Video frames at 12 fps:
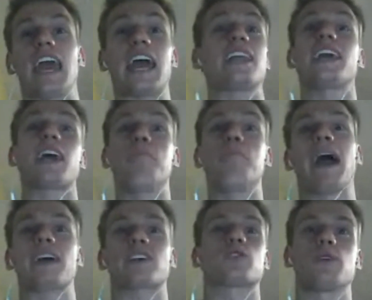And he had a
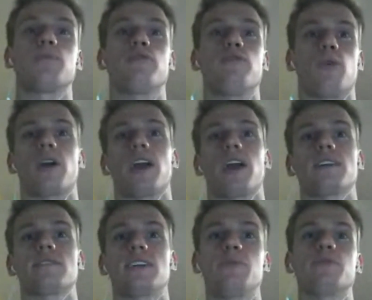backstory
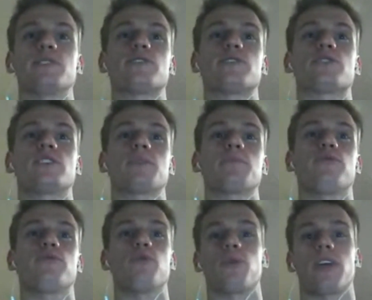beforehand. He was interesting
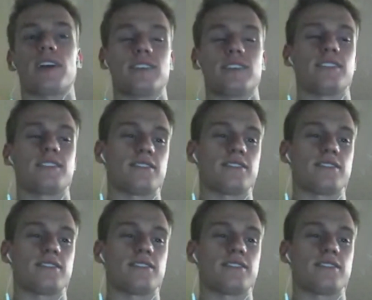before that.